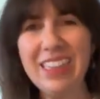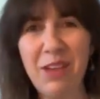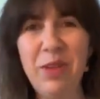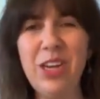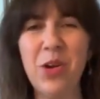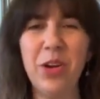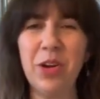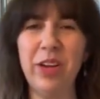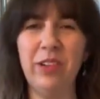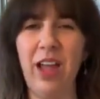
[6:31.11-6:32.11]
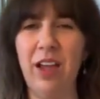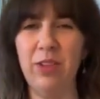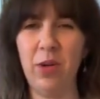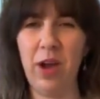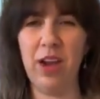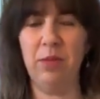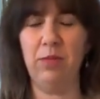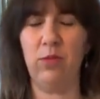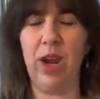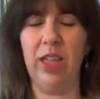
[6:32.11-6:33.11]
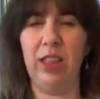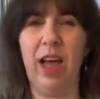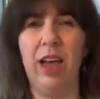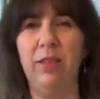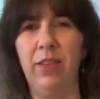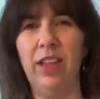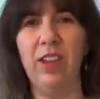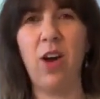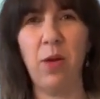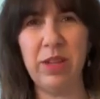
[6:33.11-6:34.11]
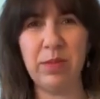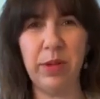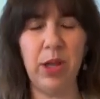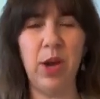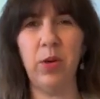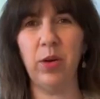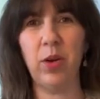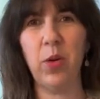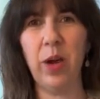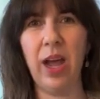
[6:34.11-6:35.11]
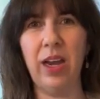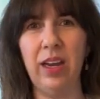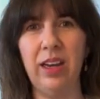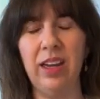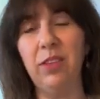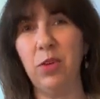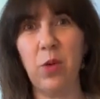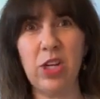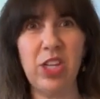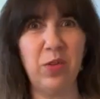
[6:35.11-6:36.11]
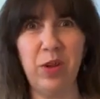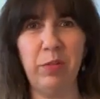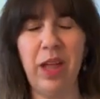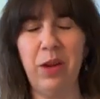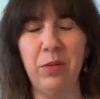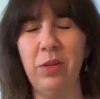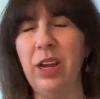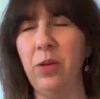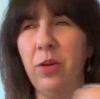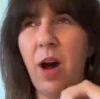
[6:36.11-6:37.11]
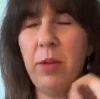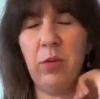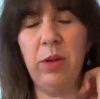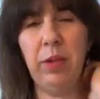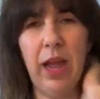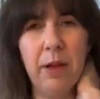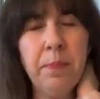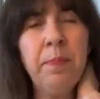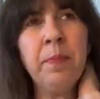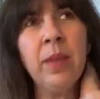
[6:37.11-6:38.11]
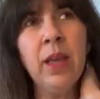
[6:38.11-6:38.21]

Let me know you're here live. Go ahead and write live in the comments below, or go ahead and if you're watching the replay, or, you know, comment replay.